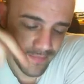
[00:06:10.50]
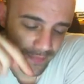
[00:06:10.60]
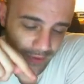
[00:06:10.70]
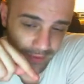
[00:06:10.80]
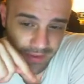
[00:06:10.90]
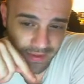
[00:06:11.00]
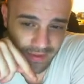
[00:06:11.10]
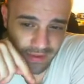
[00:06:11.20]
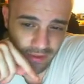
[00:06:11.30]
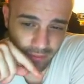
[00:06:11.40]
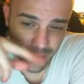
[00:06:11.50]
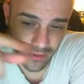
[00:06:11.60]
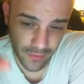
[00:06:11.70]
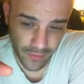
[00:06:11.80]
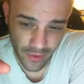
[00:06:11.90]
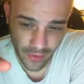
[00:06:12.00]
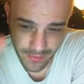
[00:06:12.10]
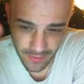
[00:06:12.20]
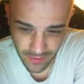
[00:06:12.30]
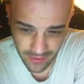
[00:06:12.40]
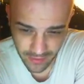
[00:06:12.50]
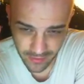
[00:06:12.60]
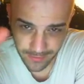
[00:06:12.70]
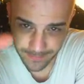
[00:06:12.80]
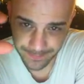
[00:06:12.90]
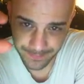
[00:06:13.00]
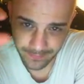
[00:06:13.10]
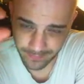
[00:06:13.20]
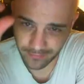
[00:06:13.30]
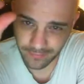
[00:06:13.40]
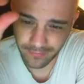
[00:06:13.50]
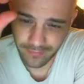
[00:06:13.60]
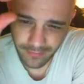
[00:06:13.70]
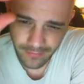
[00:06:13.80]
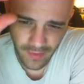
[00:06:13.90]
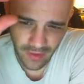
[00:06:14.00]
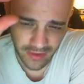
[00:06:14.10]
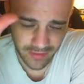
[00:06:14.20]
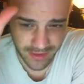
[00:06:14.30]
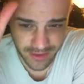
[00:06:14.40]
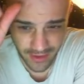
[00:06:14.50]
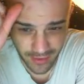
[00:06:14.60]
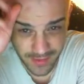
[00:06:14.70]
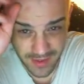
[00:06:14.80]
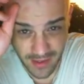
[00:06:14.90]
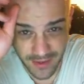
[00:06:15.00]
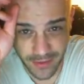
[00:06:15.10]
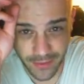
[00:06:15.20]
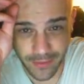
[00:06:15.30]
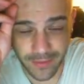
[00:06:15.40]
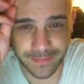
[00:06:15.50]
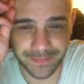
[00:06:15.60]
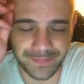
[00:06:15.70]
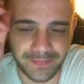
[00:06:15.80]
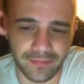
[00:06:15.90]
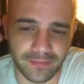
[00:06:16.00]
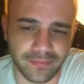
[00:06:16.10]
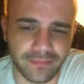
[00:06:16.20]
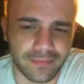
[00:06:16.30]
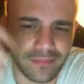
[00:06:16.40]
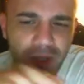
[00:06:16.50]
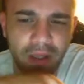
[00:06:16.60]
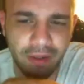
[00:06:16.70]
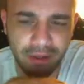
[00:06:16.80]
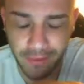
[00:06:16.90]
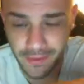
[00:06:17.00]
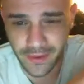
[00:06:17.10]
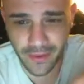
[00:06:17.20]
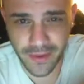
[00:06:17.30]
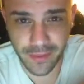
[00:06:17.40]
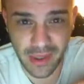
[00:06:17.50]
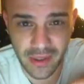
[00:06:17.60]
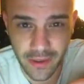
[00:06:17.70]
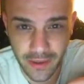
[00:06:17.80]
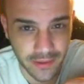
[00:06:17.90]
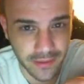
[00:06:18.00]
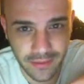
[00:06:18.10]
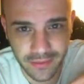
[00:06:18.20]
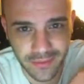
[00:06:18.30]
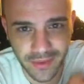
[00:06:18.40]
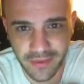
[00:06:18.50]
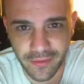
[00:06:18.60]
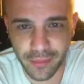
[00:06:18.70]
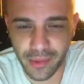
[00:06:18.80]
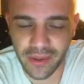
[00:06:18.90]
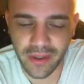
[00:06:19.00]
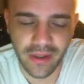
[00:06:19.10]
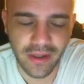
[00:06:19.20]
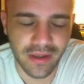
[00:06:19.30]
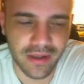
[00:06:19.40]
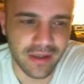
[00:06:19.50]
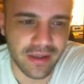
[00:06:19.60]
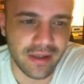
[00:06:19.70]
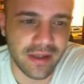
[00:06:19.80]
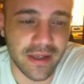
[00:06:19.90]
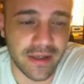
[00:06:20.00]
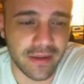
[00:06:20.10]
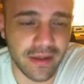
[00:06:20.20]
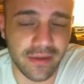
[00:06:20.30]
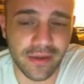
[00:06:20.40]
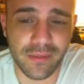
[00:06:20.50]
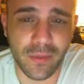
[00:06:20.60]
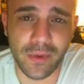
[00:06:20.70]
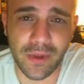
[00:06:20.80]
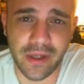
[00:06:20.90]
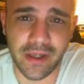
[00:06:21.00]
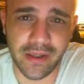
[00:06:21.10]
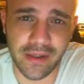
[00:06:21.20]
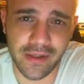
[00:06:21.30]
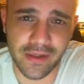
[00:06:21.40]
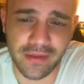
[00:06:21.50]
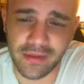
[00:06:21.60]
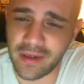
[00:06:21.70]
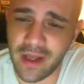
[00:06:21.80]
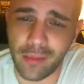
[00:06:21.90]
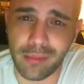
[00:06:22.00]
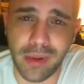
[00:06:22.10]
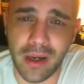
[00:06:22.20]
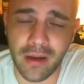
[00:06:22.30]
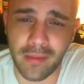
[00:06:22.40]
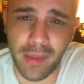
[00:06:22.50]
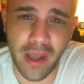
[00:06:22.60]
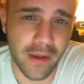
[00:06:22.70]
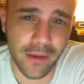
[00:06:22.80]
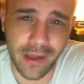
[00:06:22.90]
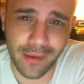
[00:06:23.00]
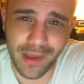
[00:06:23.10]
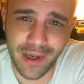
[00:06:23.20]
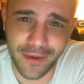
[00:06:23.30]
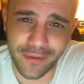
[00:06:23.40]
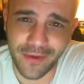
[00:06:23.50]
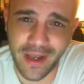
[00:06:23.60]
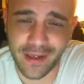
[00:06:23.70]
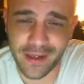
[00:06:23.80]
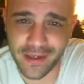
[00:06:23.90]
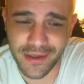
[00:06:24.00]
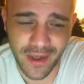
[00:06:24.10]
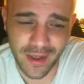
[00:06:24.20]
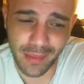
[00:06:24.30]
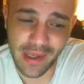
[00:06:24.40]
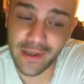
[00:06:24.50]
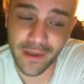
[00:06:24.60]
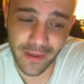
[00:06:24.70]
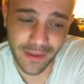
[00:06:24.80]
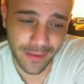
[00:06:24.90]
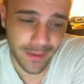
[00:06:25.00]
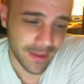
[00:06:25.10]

there is a scene where you go up to like a kind of like a cherub statue, and you know they're always peeing, whatever, but it looks more like a pale albino fat kid trying to pee on you.